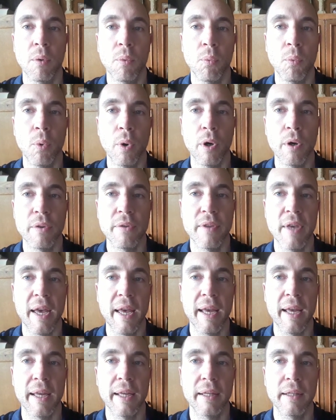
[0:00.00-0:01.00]
Were
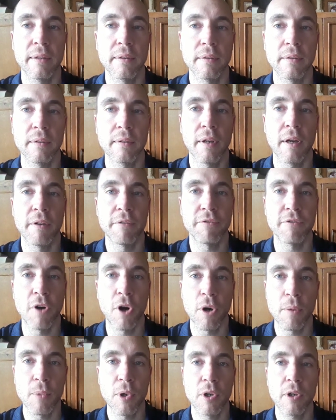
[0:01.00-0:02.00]
they a
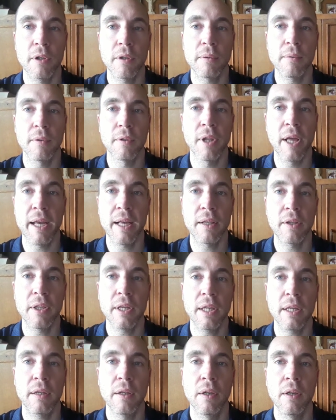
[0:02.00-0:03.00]
farmer,
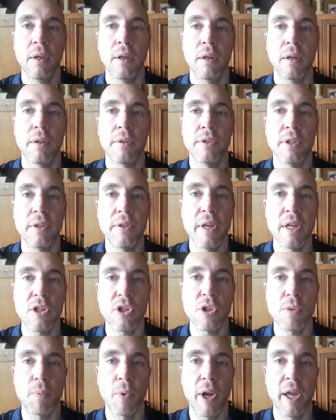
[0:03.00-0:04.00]
likely? Did they
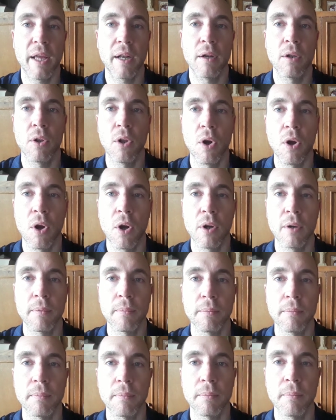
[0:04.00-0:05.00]
spread
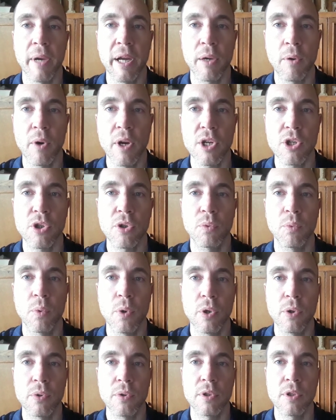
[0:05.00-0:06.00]
along migration
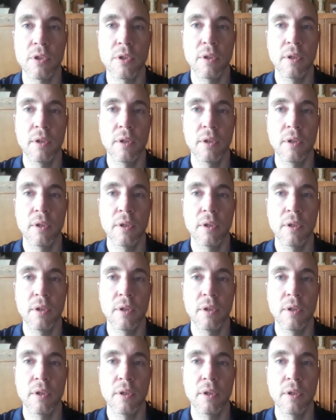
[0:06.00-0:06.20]
routes